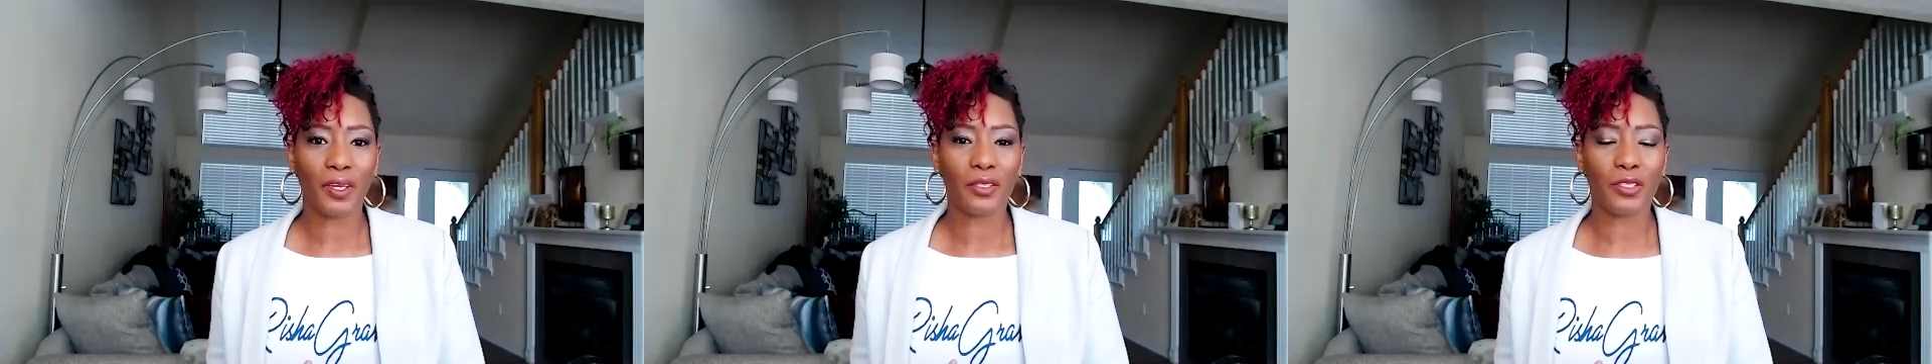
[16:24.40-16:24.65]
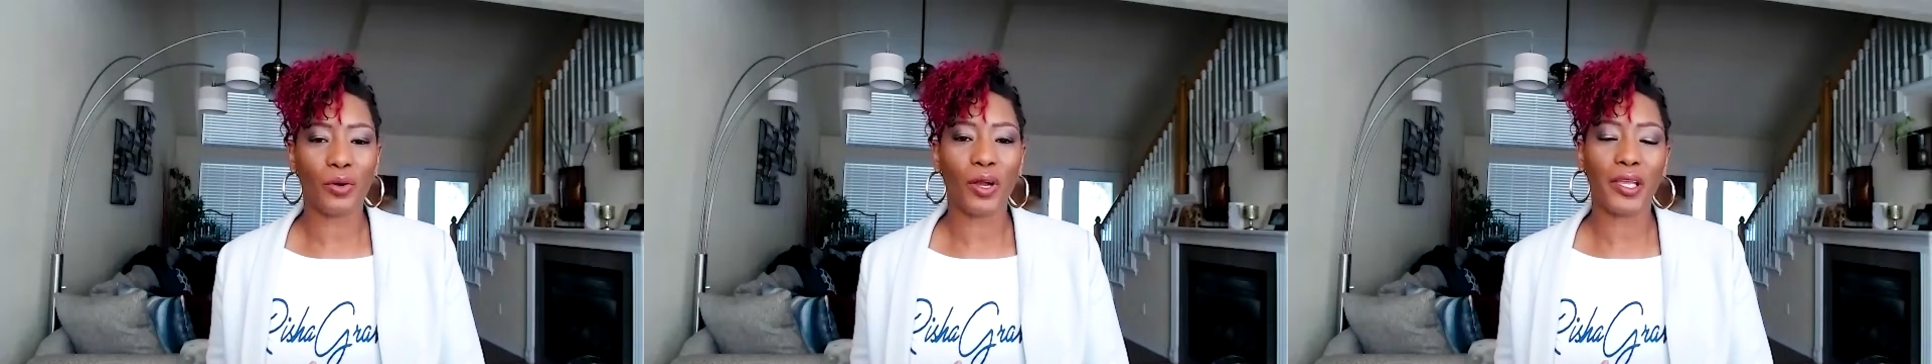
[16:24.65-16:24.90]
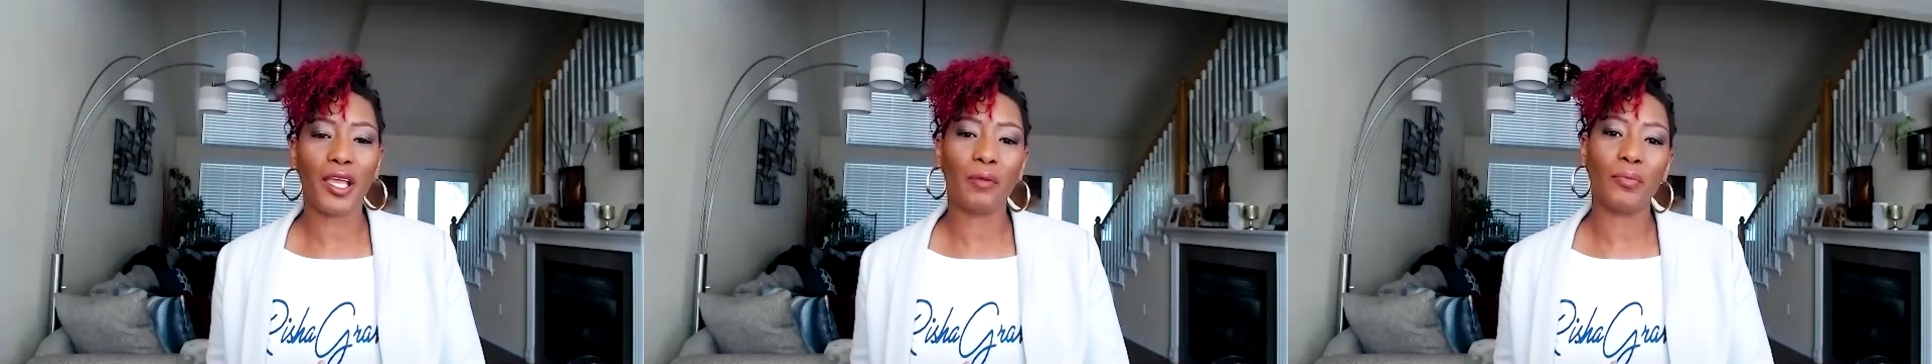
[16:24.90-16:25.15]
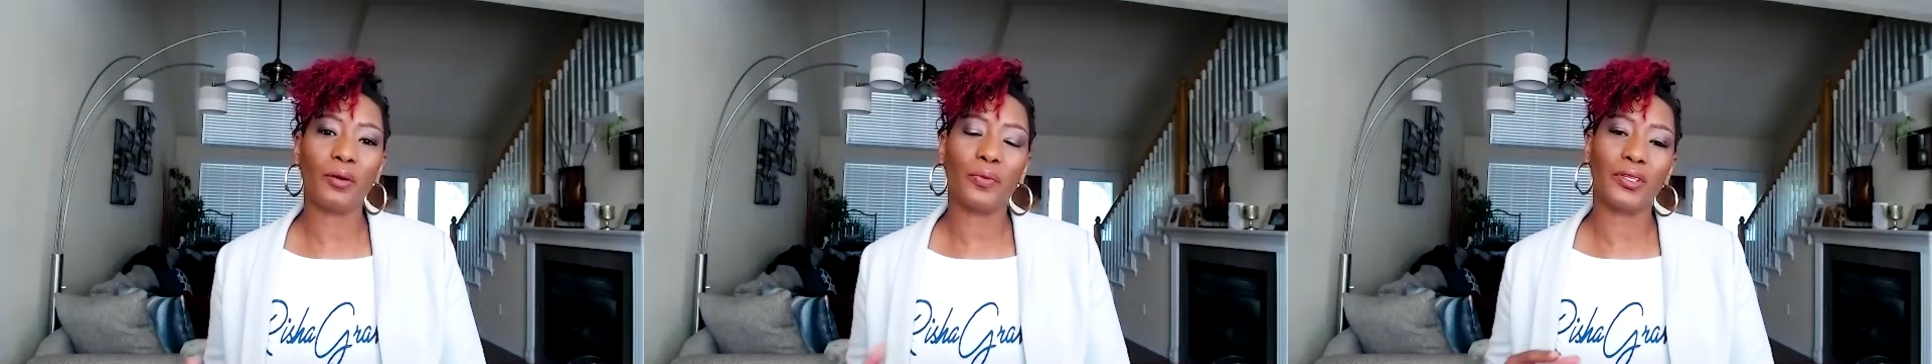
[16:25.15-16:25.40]
So I came
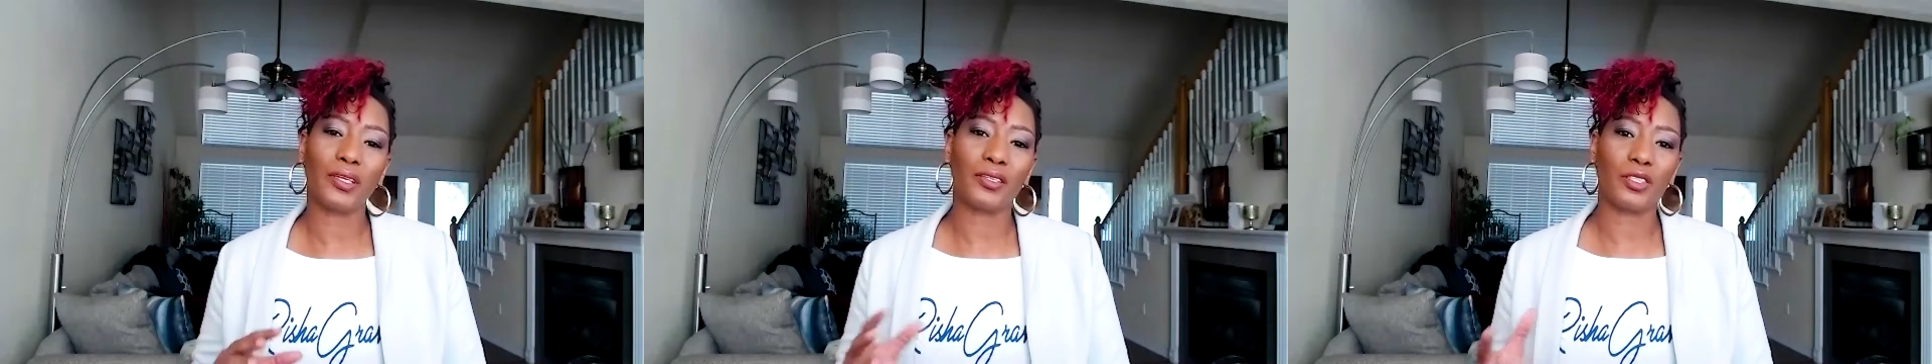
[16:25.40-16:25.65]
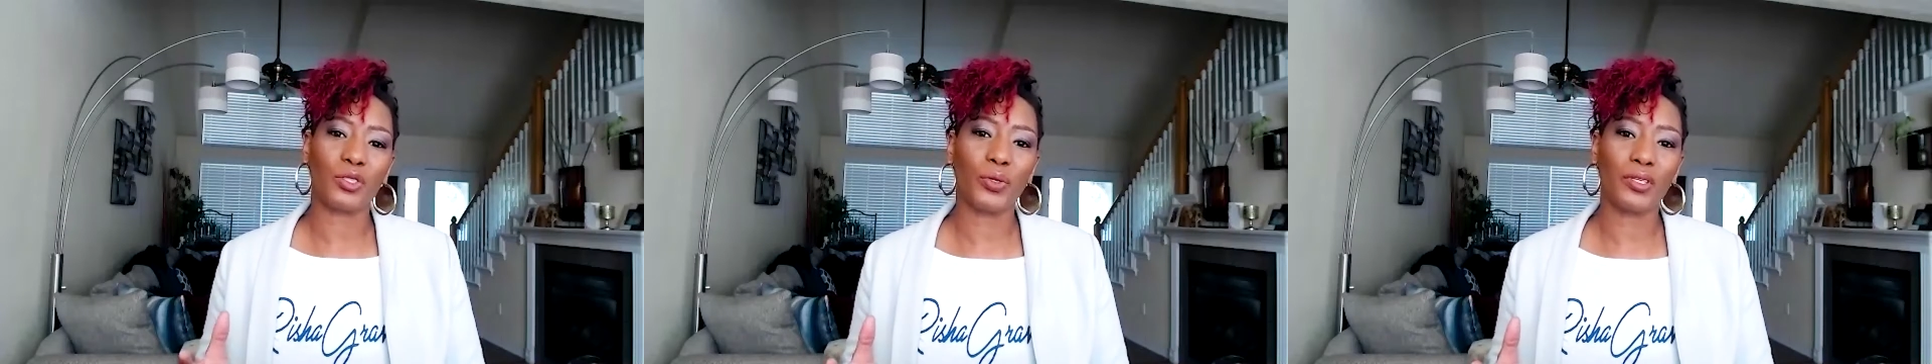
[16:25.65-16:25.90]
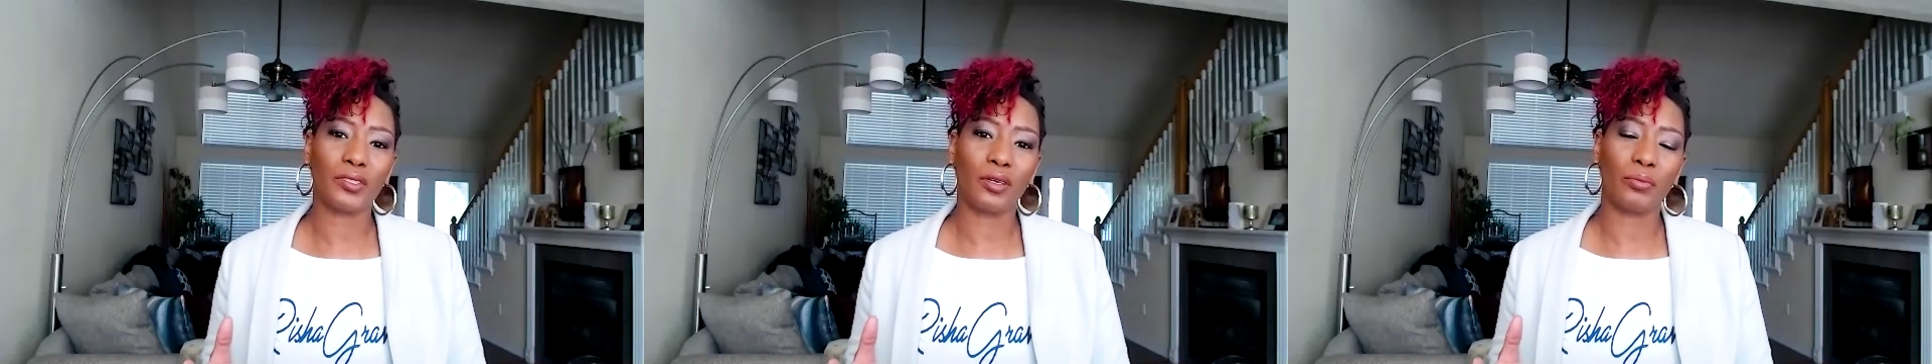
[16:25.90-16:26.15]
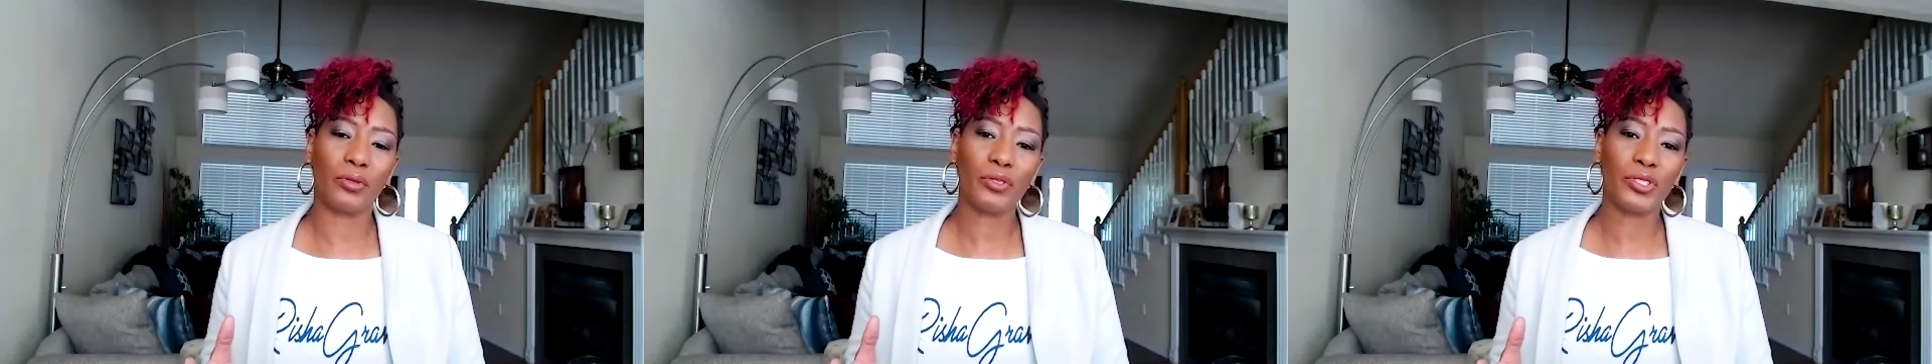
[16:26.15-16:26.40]
up with it as a twist on
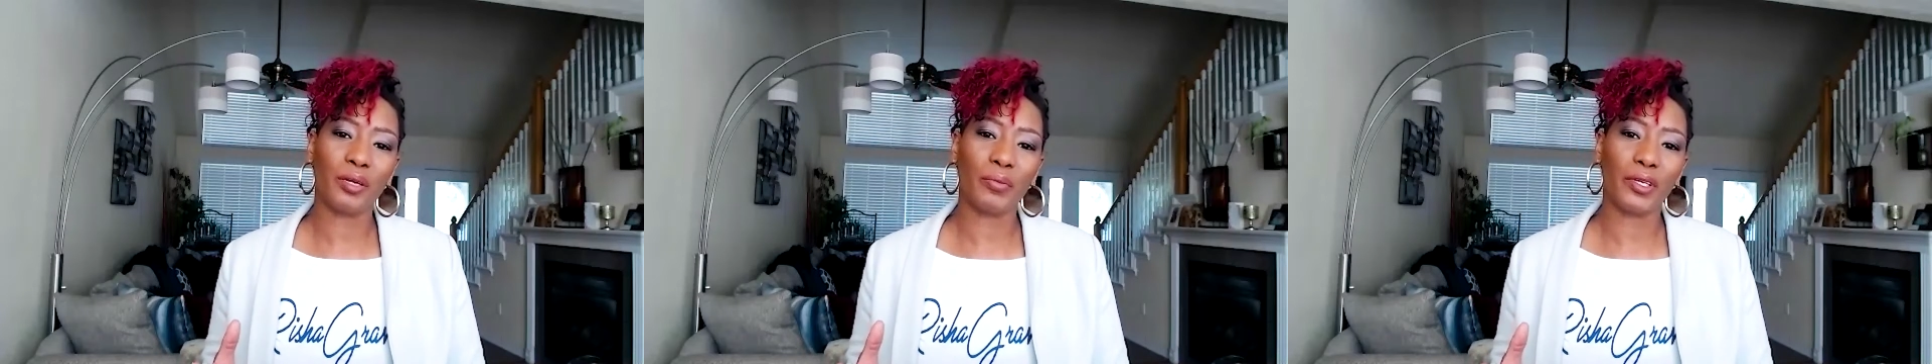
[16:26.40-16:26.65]
bullshit